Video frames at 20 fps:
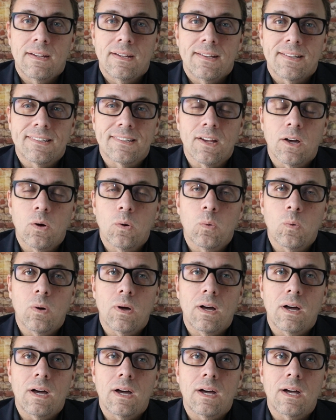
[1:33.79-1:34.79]

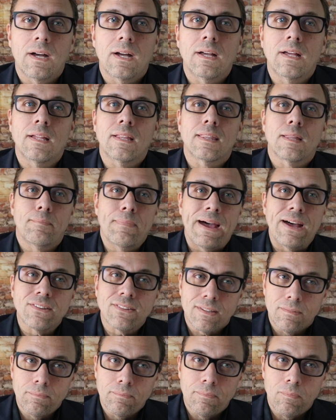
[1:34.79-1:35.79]
So the
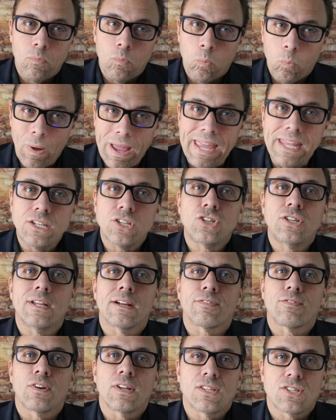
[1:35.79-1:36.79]
amount of wage
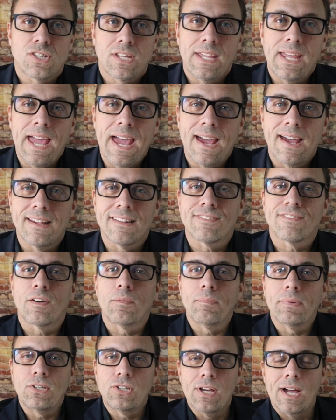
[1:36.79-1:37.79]
difference he has
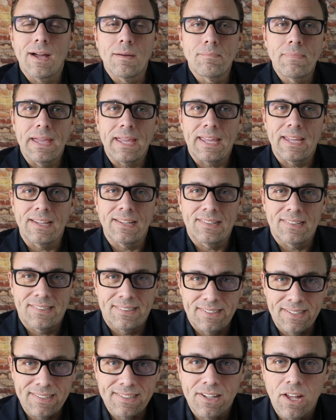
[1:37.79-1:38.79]
from a job making
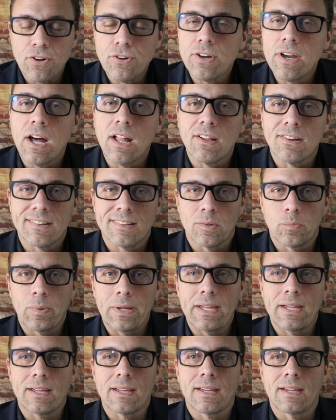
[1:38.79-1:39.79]
$600 a
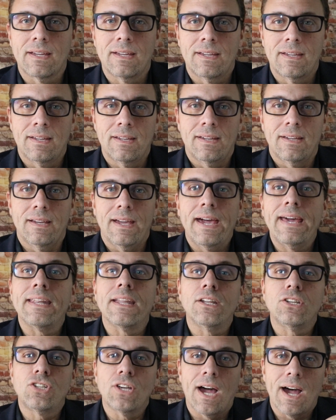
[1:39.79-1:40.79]
week
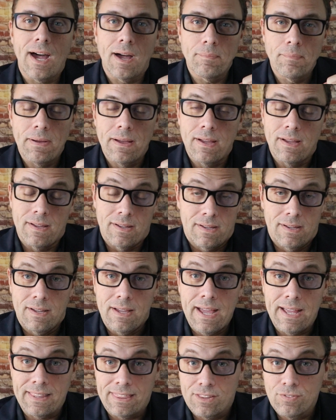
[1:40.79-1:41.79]
and a job
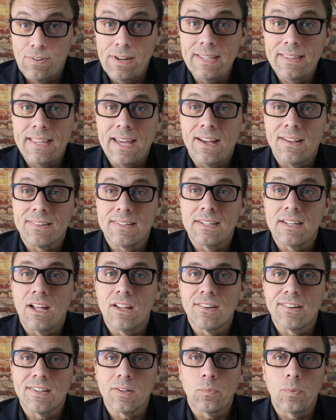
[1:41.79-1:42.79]
at
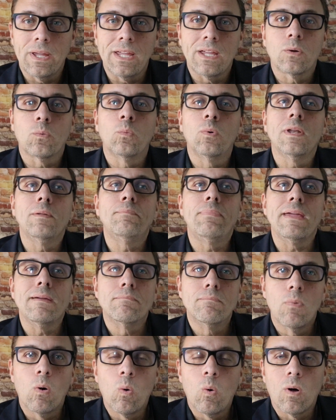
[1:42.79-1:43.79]
$3,000 a week would be
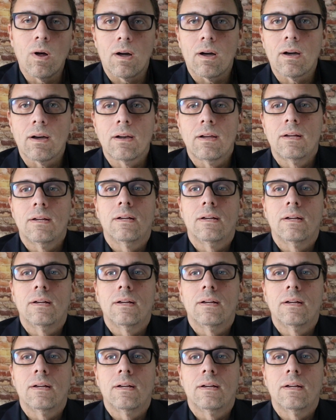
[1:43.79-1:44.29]
more